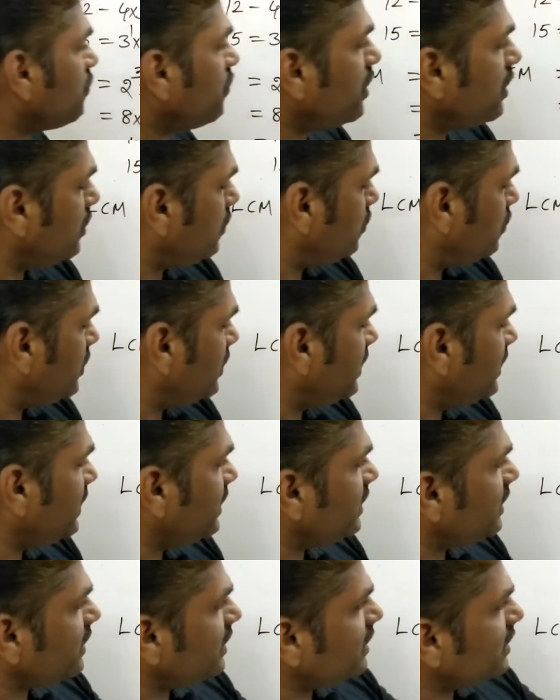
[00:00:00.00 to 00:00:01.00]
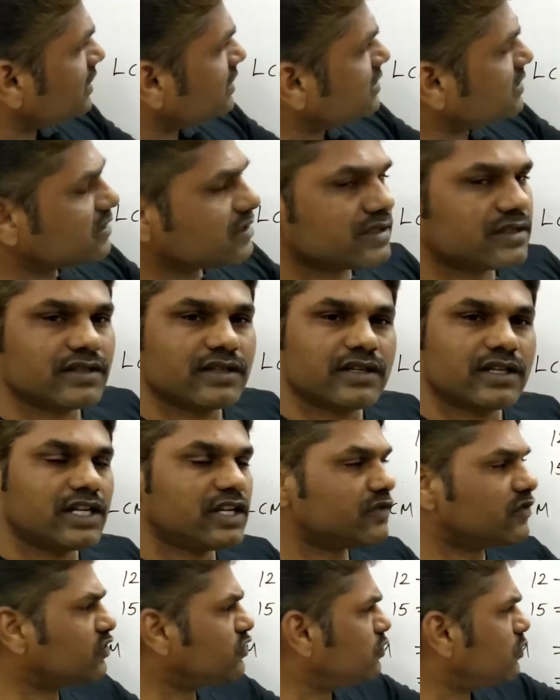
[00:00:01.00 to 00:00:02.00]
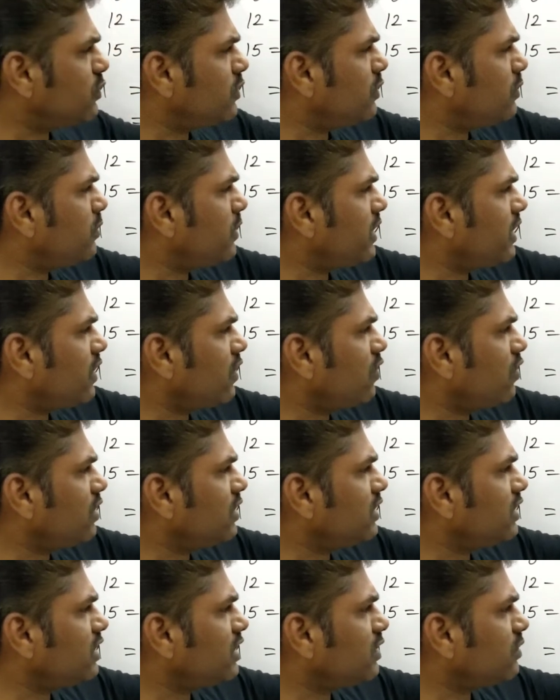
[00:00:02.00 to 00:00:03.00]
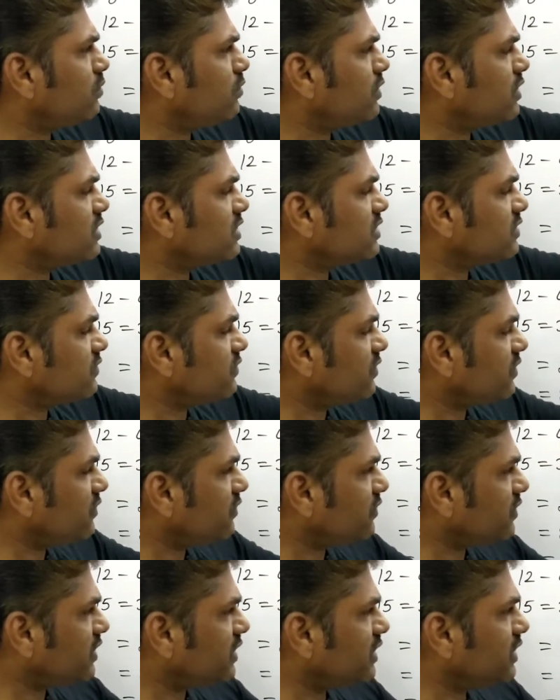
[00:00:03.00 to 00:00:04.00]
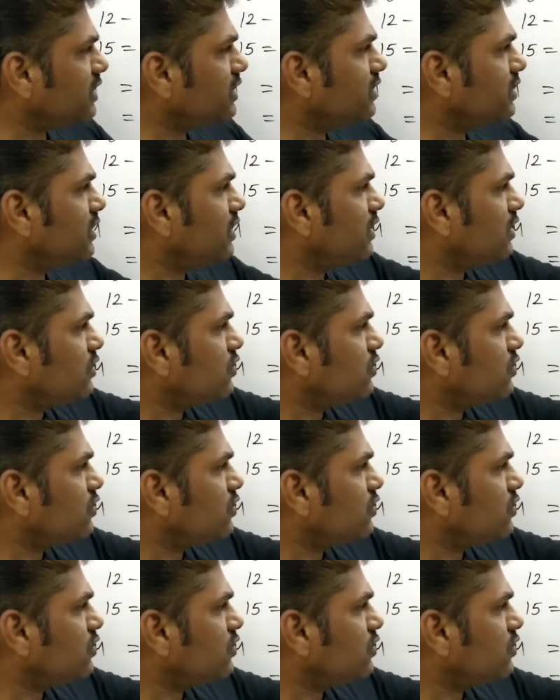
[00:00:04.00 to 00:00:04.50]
120 is divisible by all the numbers 15,